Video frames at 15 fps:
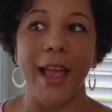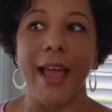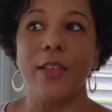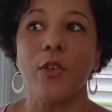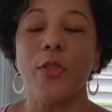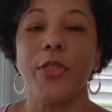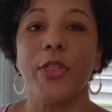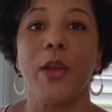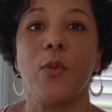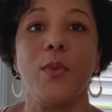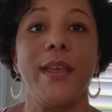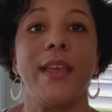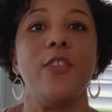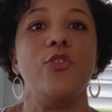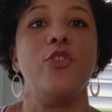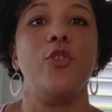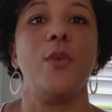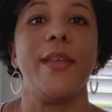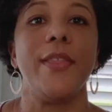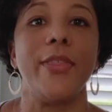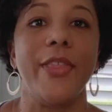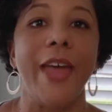I don't think we can do
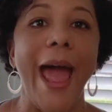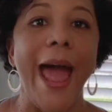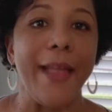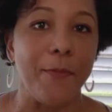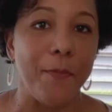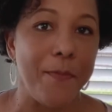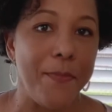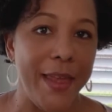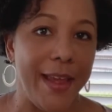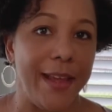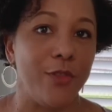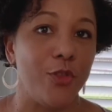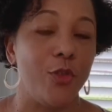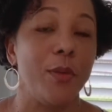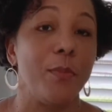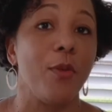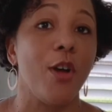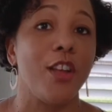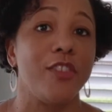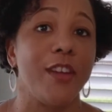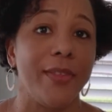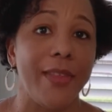it that big, do the
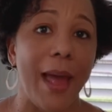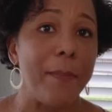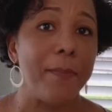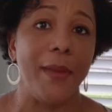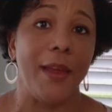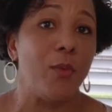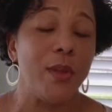project that big.